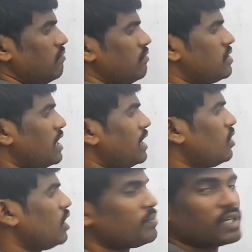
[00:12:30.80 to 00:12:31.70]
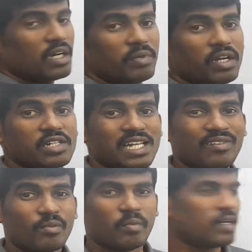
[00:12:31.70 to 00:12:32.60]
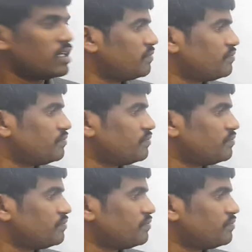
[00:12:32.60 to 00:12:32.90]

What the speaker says: Cyclohepta because 7-membered.